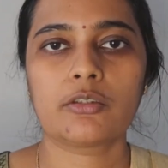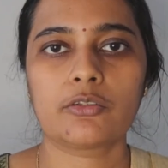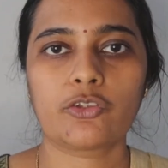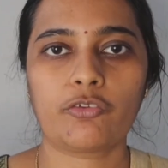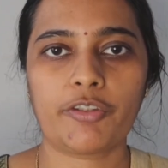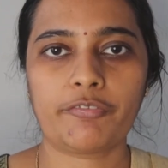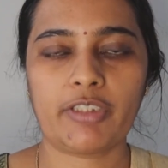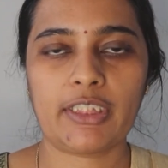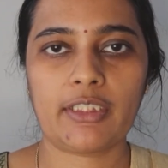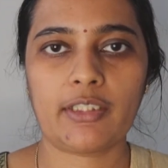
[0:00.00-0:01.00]
So when
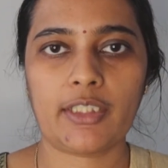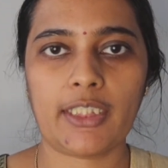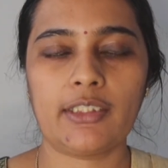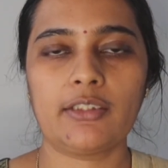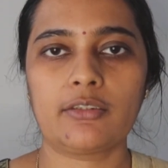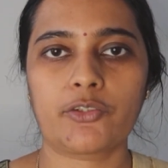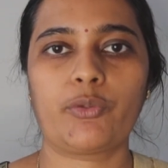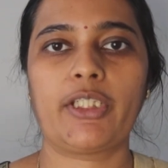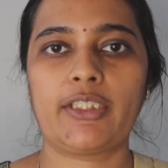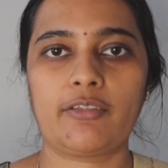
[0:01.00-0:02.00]
we tell
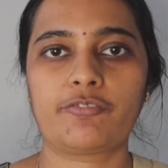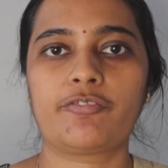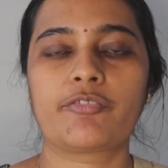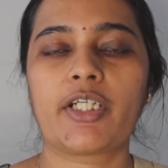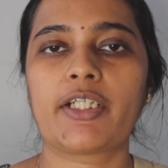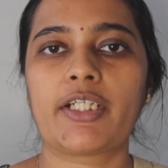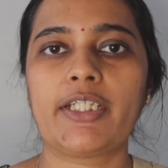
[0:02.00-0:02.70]
together, when I